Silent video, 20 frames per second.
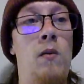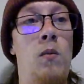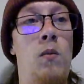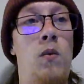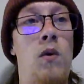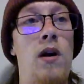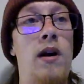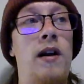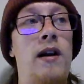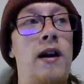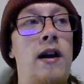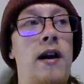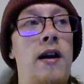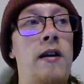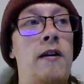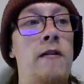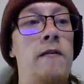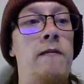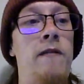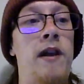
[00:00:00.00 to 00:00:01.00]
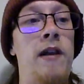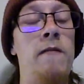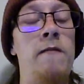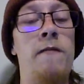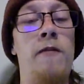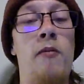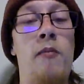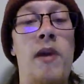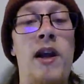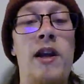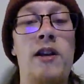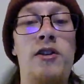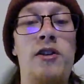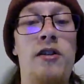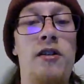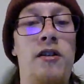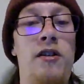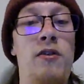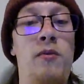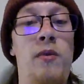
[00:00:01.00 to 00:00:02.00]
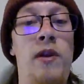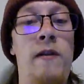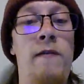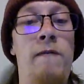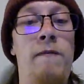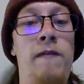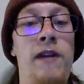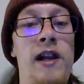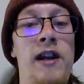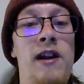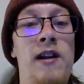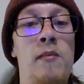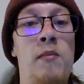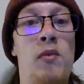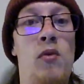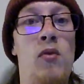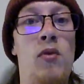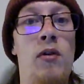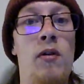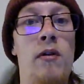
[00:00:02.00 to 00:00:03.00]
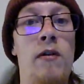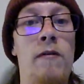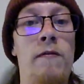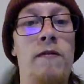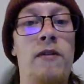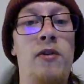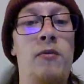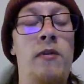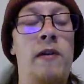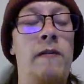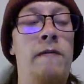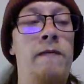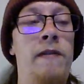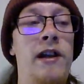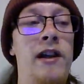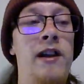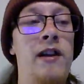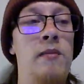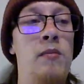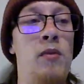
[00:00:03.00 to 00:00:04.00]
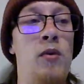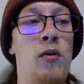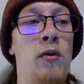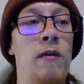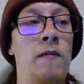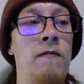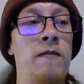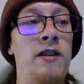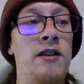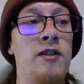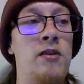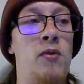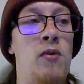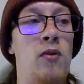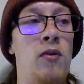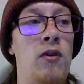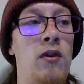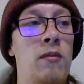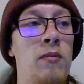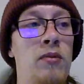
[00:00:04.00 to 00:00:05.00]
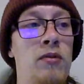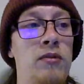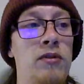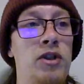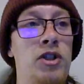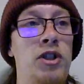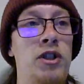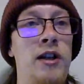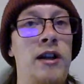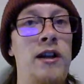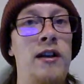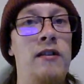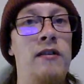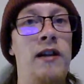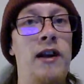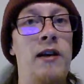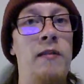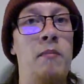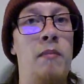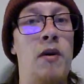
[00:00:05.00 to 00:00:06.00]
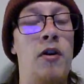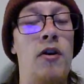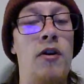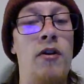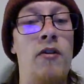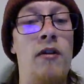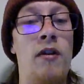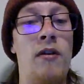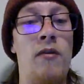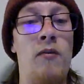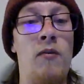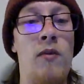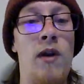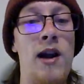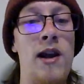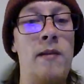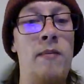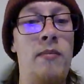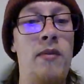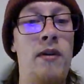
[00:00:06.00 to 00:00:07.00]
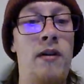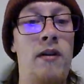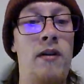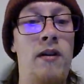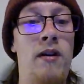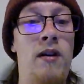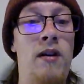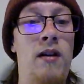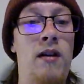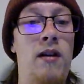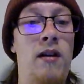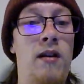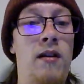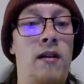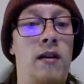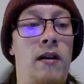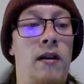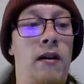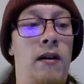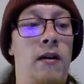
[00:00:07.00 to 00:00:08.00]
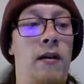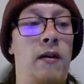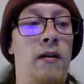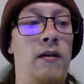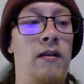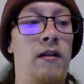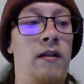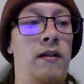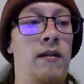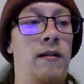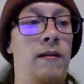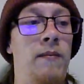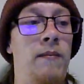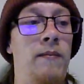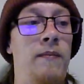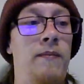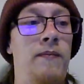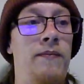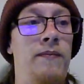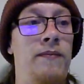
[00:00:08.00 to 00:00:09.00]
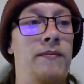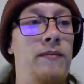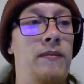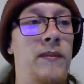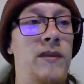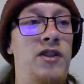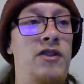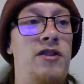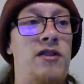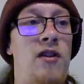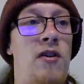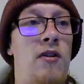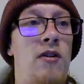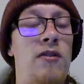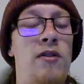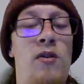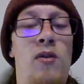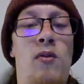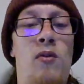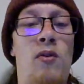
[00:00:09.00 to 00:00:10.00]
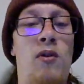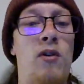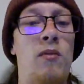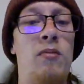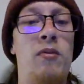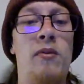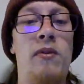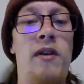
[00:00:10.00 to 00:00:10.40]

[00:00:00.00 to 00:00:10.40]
what kind of information do we feed it more of? Do we feed it more of this horrible shit like murder and rape and uh, just all the horrible